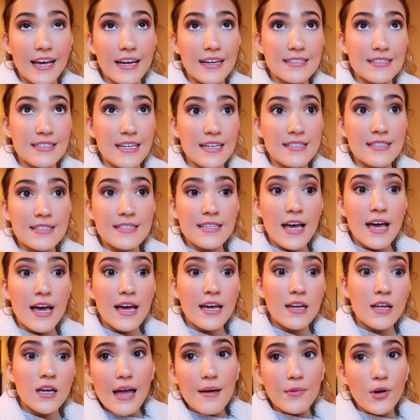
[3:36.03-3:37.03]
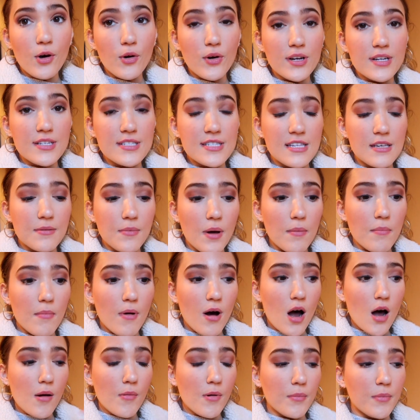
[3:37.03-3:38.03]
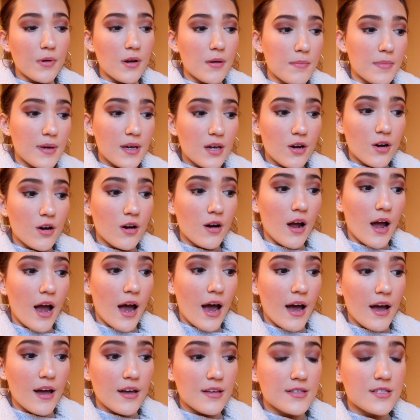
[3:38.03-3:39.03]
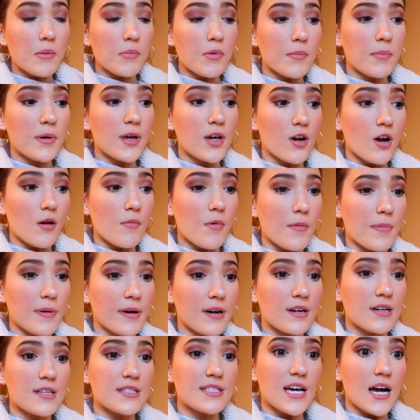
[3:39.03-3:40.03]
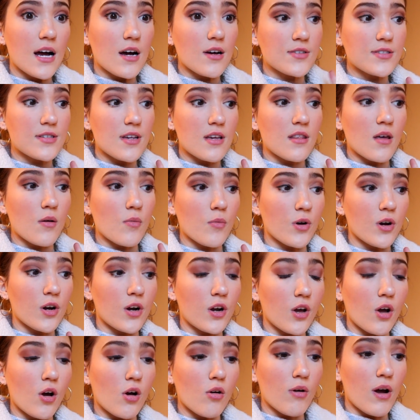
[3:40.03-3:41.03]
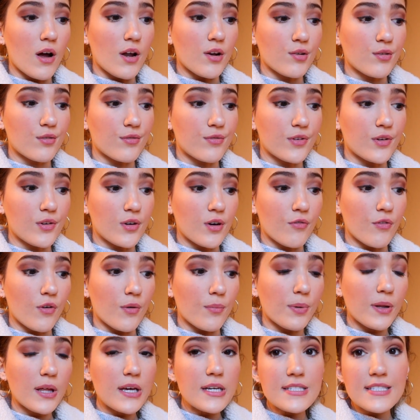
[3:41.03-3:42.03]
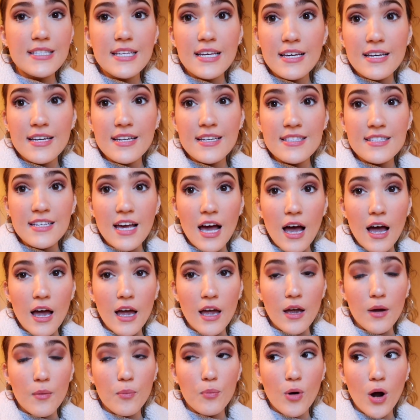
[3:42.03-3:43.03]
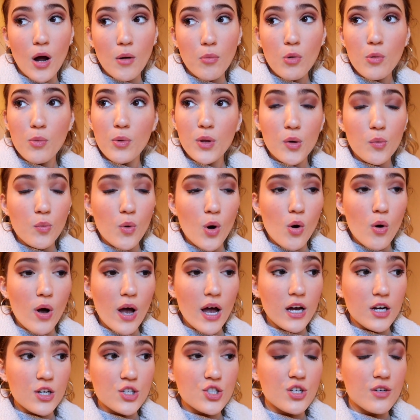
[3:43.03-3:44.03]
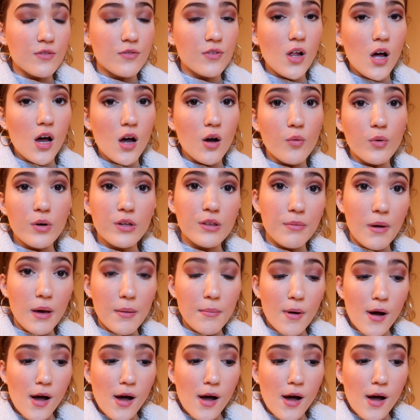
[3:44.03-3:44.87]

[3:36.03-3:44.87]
as I said, I'm going to see my mom. I'm going to meet her at I'm going to meet her at my parents' house, and then we're going to go around to a few different places. I probably won't actually vlog with my